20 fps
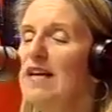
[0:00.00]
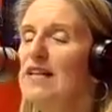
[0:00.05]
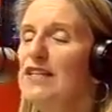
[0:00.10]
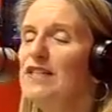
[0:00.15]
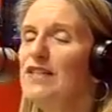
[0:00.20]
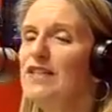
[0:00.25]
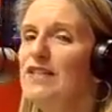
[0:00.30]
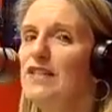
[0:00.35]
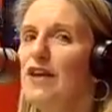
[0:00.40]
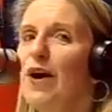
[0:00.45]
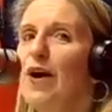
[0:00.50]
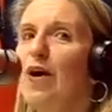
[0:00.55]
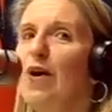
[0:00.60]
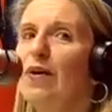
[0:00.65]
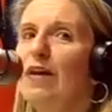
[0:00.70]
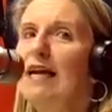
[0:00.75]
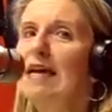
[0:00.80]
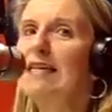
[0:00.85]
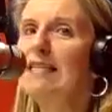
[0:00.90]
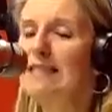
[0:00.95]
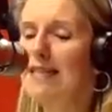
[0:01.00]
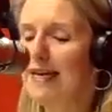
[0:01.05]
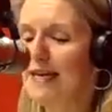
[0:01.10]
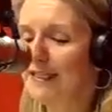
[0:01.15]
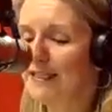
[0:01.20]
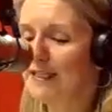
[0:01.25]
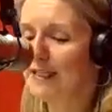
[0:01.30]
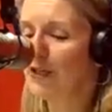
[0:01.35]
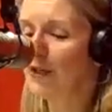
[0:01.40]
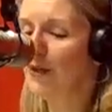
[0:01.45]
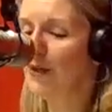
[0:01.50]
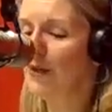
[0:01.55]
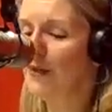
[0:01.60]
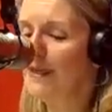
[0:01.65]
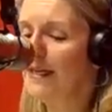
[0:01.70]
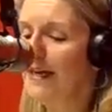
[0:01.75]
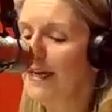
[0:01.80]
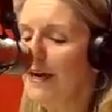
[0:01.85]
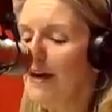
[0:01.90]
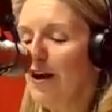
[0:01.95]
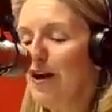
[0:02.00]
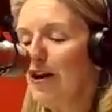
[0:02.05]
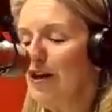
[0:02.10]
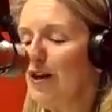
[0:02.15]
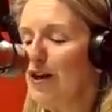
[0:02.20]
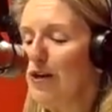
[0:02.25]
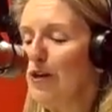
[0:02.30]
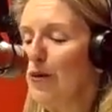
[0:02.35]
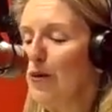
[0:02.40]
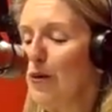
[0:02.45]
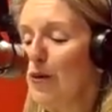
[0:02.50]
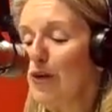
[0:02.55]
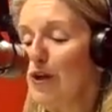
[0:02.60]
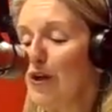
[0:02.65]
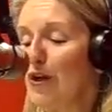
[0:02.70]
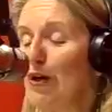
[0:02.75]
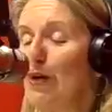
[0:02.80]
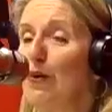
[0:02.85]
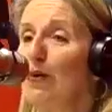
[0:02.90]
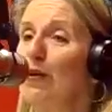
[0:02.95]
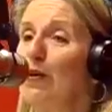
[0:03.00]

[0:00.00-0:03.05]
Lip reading: So like I said, it's a new year, new you,